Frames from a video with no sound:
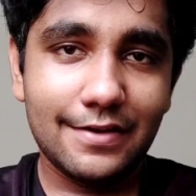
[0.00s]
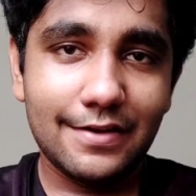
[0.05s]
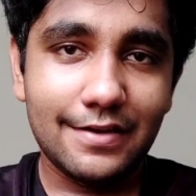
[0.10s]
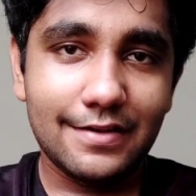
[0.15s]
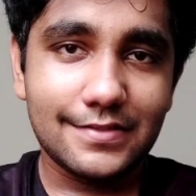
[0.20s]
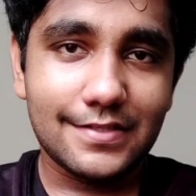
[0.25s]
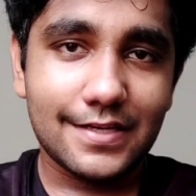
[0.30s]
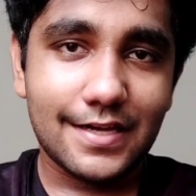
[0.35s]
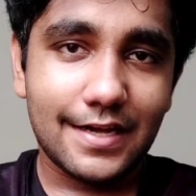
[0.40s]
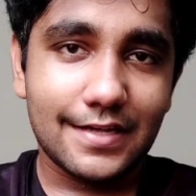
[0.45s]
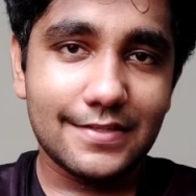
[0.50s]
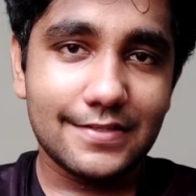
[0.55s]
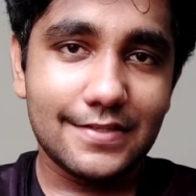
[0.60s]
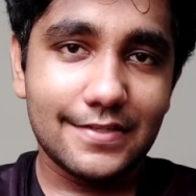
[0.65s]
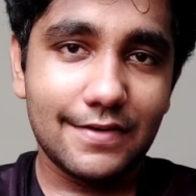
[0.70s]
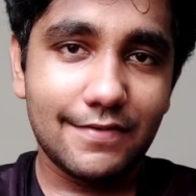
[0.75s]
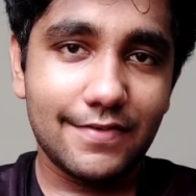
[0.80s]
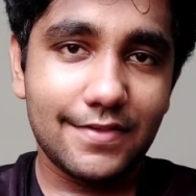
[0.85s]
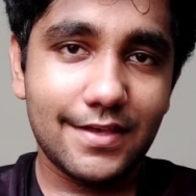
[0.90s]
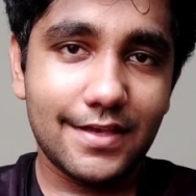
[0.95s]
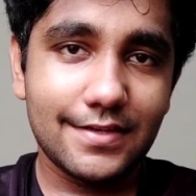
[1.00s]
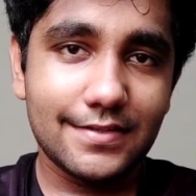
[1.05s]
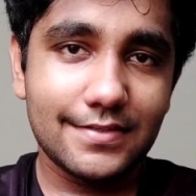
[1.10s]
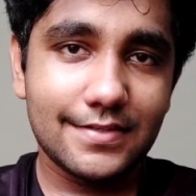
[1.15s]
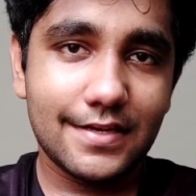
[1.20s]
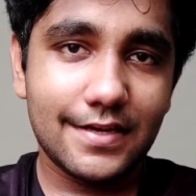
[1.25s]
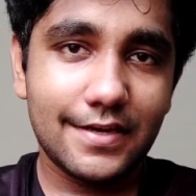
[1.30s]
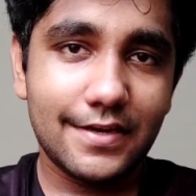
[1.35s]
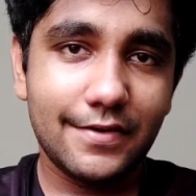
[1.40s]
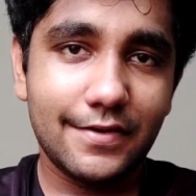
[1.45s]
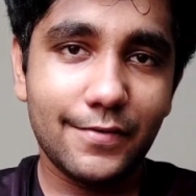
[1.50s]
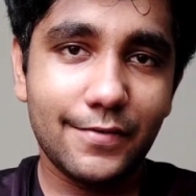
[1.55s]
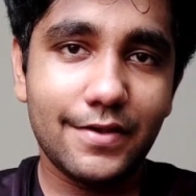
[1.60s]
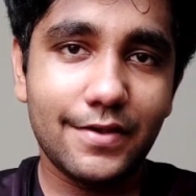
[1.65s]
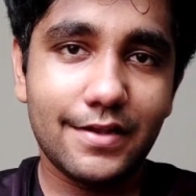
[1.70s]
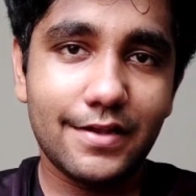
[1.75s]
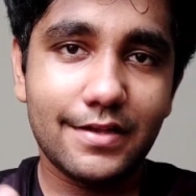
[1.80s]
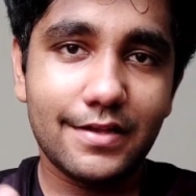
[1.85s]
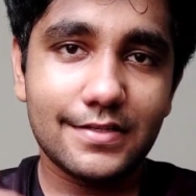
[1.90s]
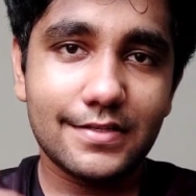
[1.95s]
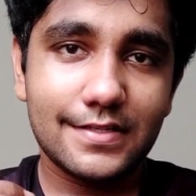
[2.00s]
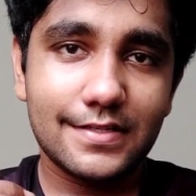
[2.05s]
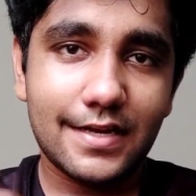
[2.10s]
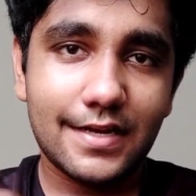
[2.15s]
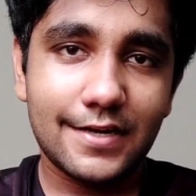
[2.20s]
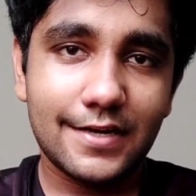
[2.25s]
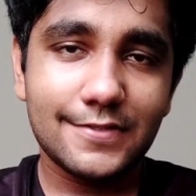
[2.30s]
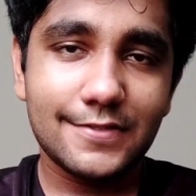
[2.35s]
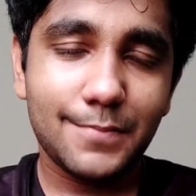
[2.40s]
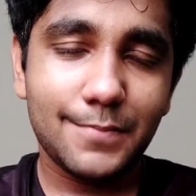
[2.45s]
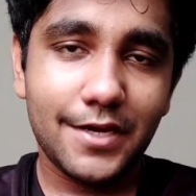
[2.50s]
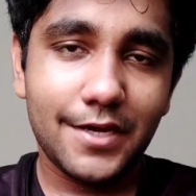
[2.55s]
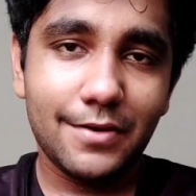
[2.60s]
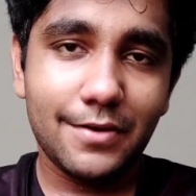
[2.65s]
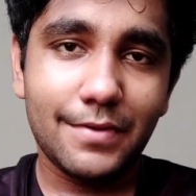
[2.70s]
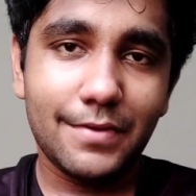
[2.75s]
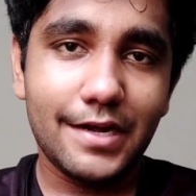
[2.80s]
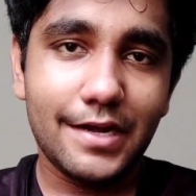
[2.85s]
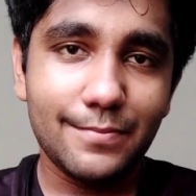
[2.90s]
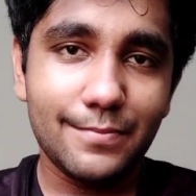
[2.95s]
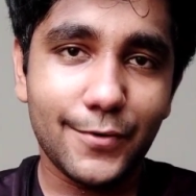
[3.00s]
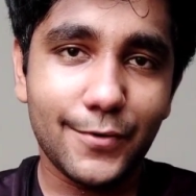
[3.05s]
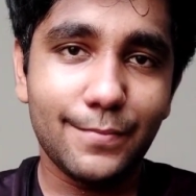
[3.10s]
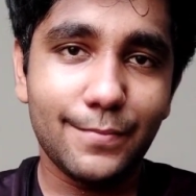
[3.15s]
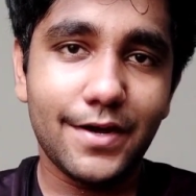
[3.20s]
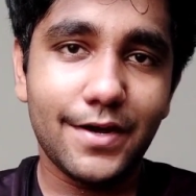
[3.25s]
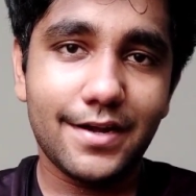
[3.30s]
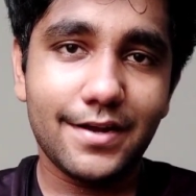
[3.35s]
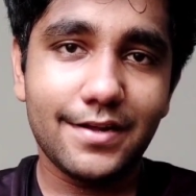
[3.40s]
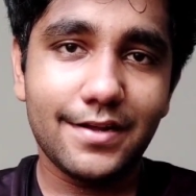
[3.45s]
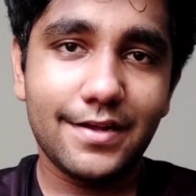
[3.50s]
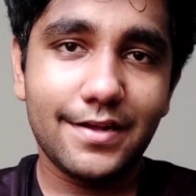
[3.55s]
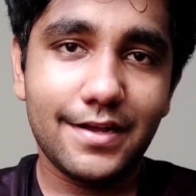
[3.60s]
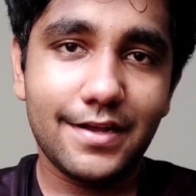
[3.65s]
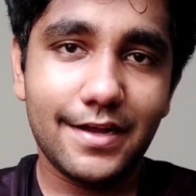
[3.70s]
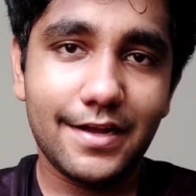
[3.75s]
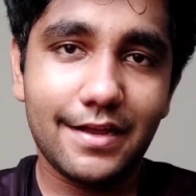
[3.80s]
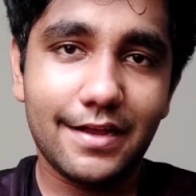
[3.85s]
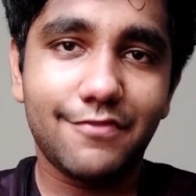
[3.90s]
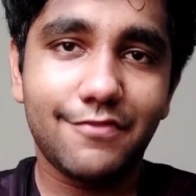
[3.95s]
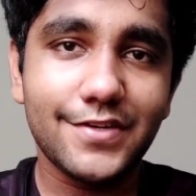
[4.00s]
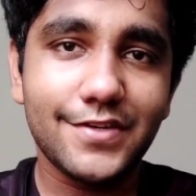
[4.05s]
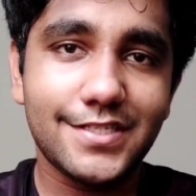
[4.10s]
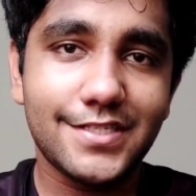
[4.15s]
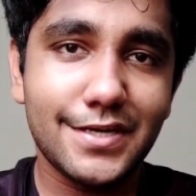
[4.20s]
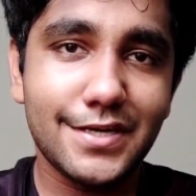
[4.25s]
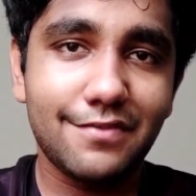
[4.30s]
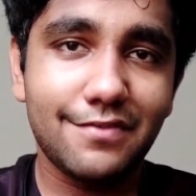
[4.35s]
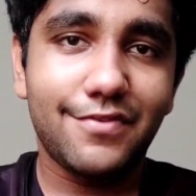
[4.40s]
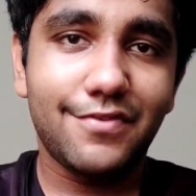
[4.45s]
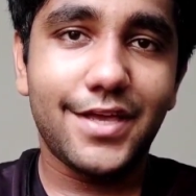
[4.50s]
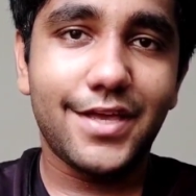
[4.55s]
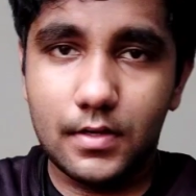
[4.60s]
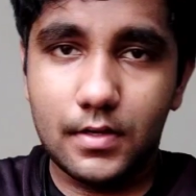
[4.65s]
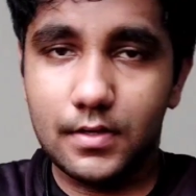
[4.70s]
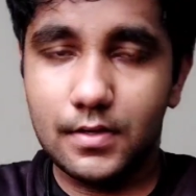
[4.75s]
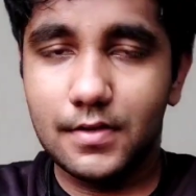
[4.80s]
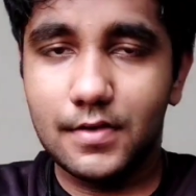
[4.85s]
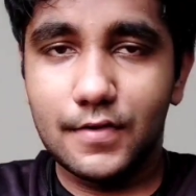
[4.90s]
to conserve things and you'll start to spend your money more better in an efficient way.